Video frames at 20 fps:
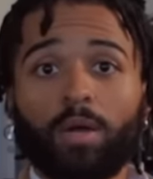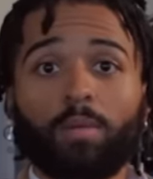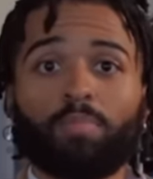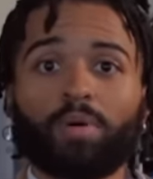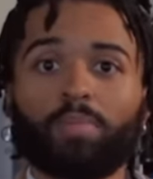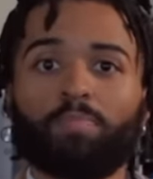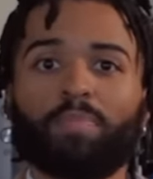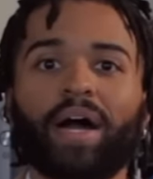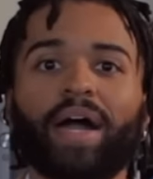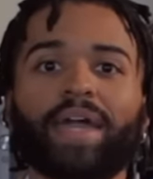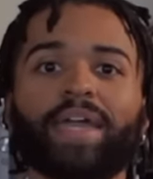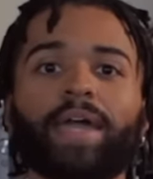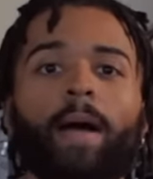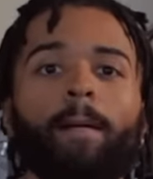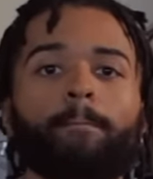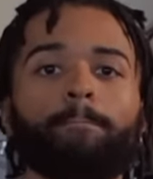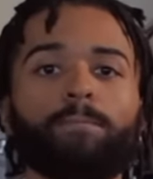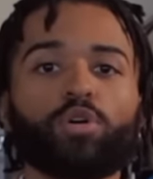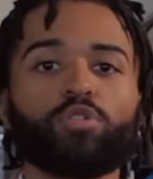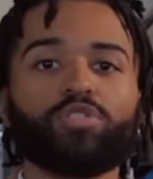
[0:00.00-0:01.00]
but by
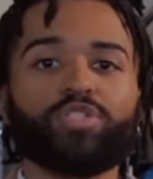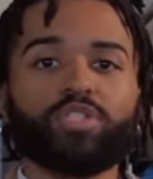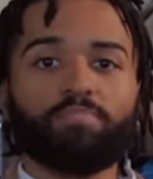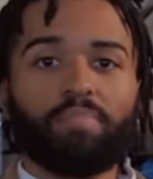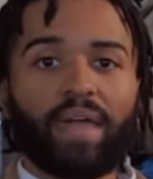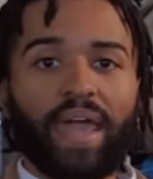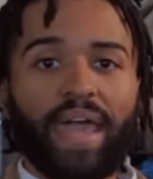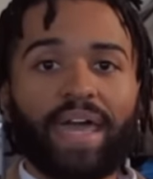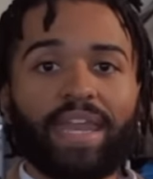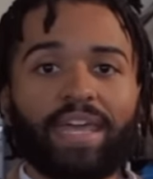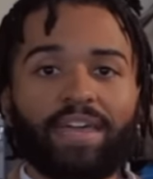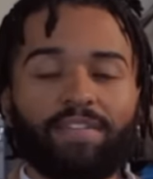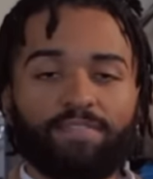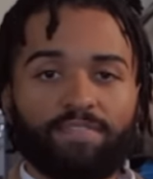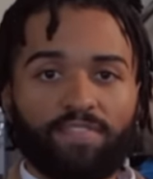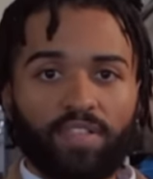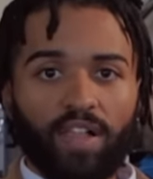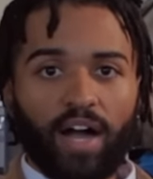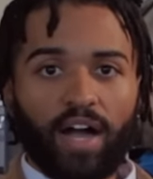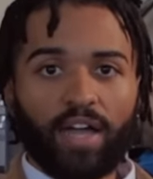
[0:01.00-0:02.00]
merging man and
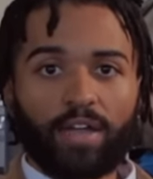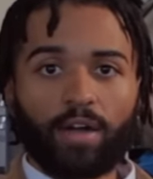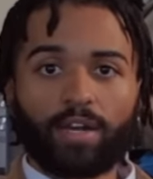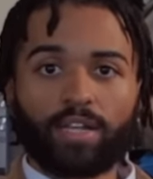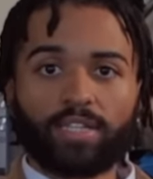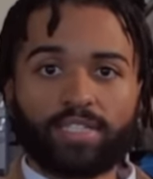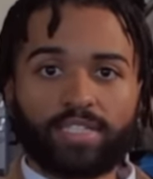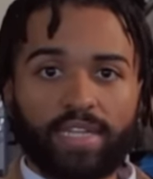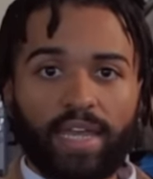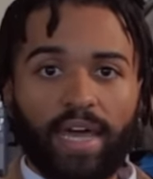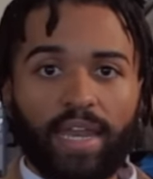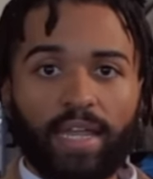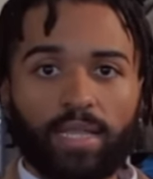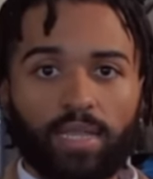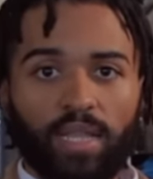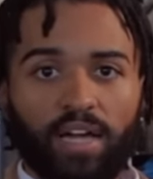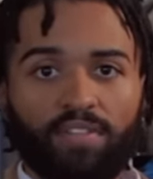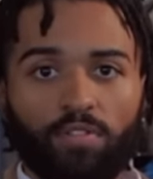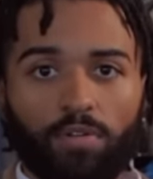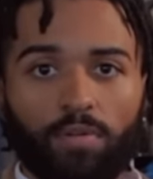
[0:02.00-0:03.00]
fly on a genetic
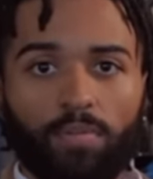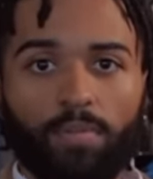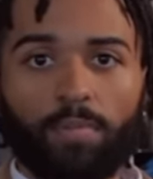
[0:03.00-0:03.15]
level.